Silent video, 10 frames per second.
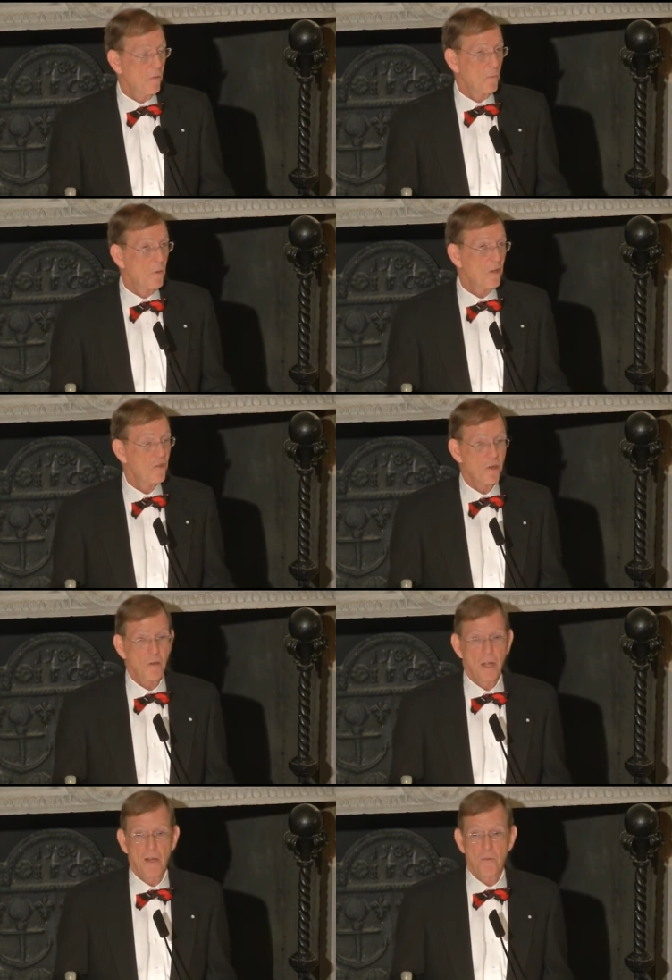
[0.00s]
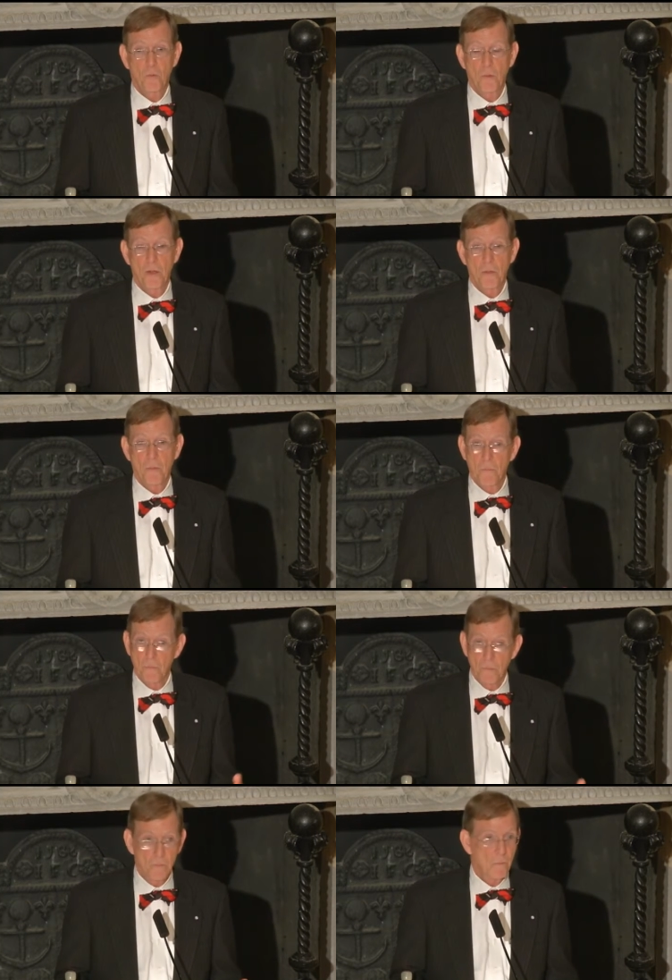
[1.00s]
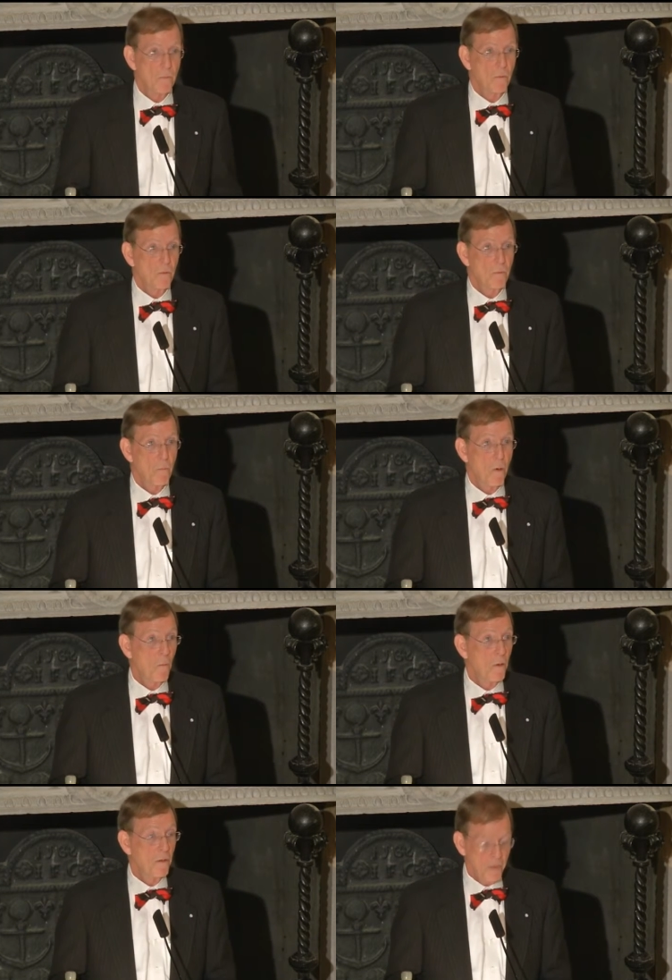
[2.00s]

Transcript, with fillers: the British are left with part one of